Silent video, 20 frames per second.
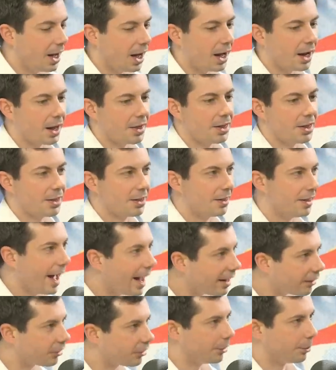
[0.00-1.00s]
And I think
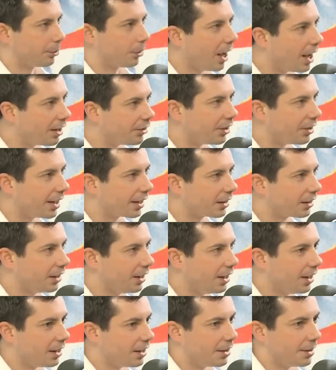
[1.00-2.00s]
that's the project
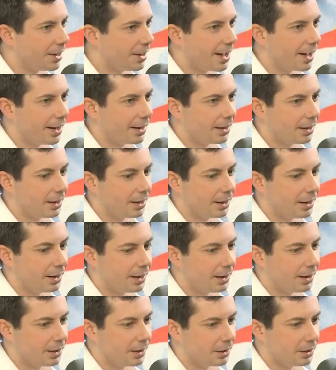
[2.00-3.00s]
that
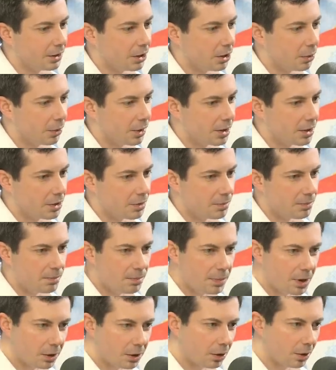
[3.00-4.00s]
uh, you know in the
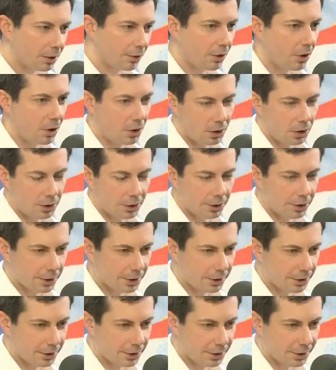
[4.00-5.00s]
middle of all
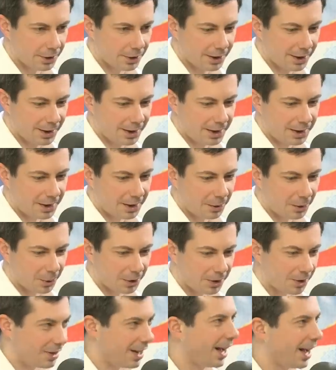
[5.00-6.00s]
the the uh,
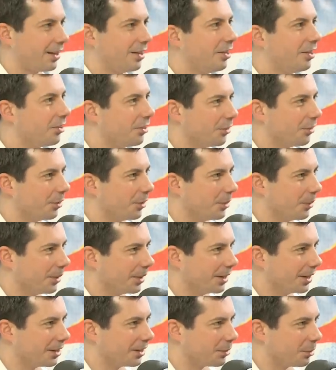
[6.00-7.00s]
what the tacticians are
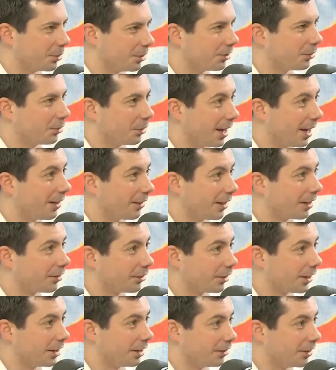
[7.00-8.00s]
doing to get through this or that
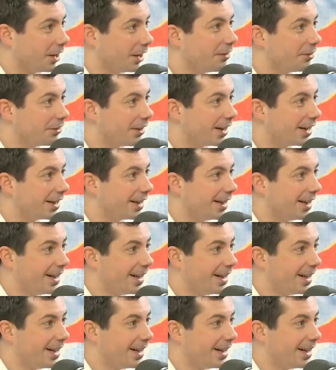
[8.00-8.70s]
legislative gunfight.